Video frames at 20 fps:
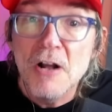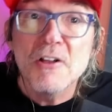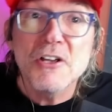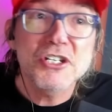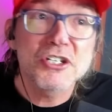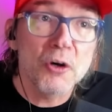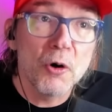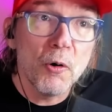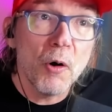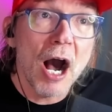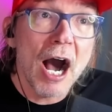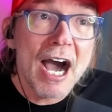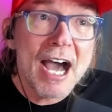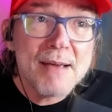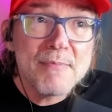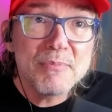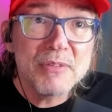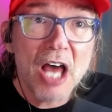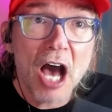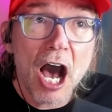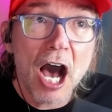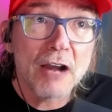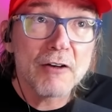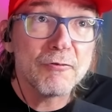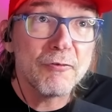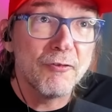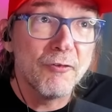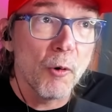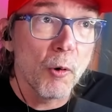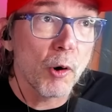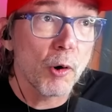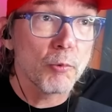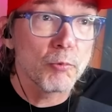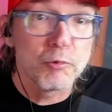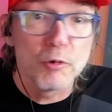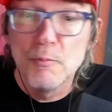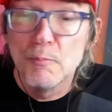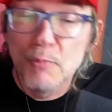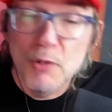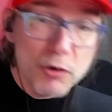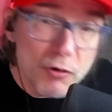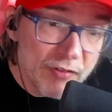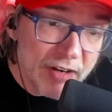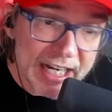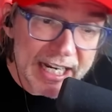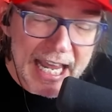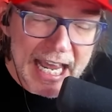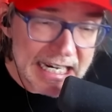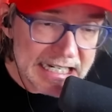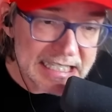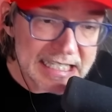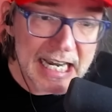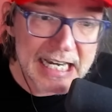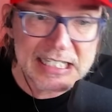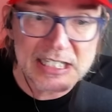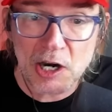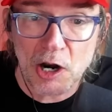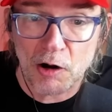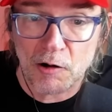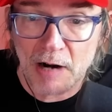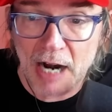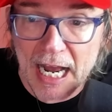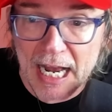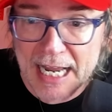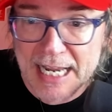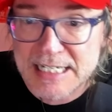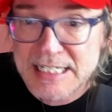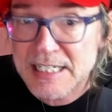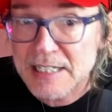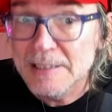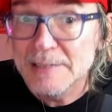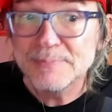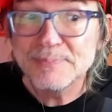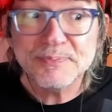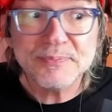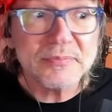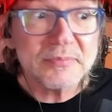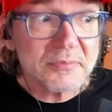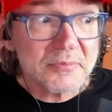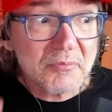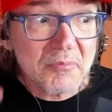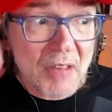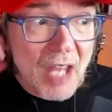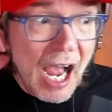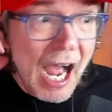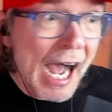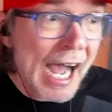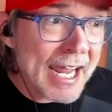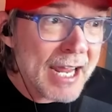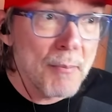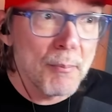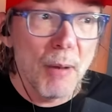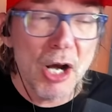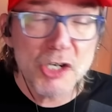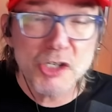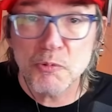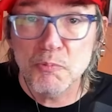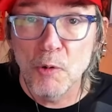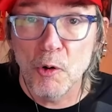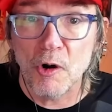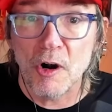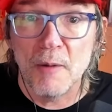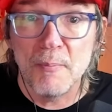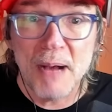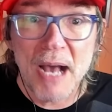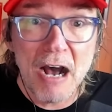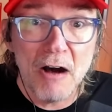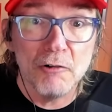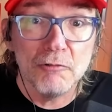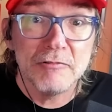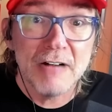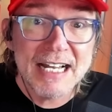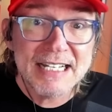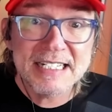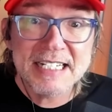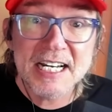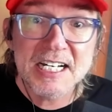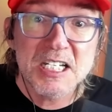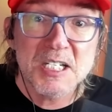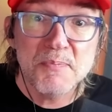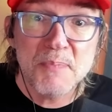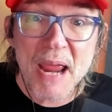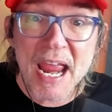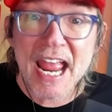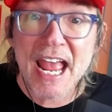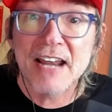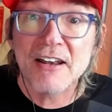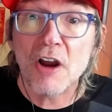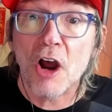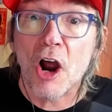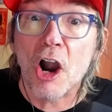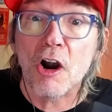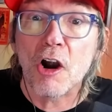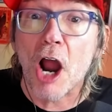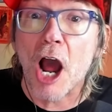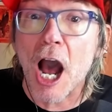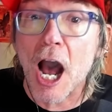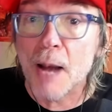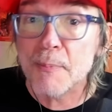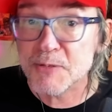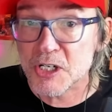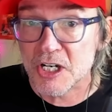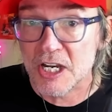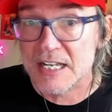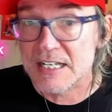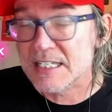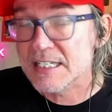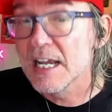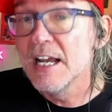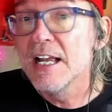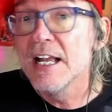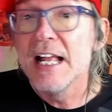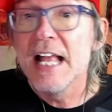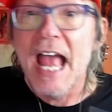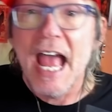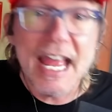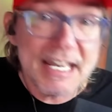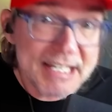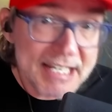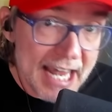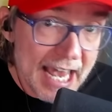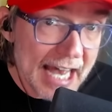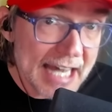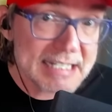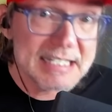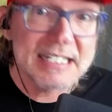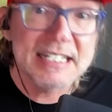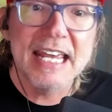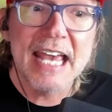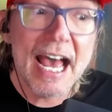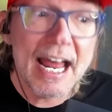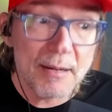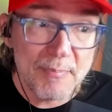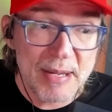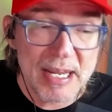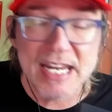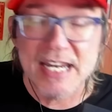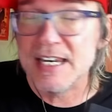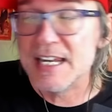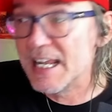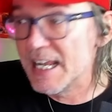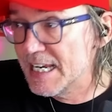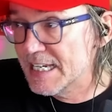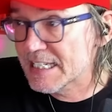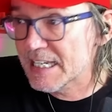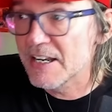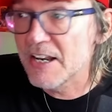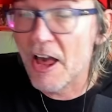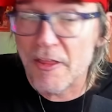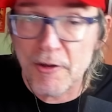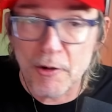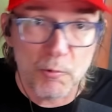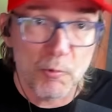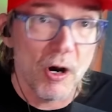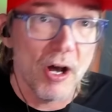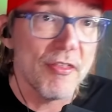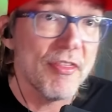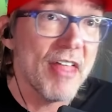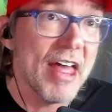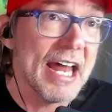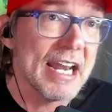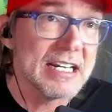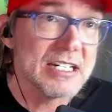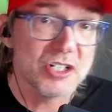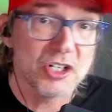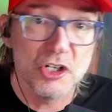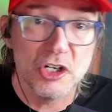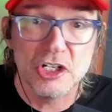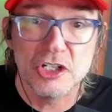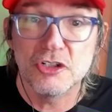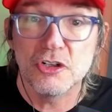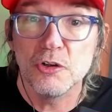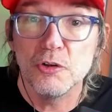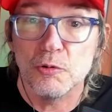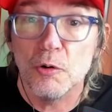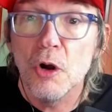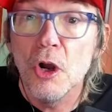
So I'm not for removing SSRIs. I am much more about let's expand our options. And yes, ketamine is another one that is good too.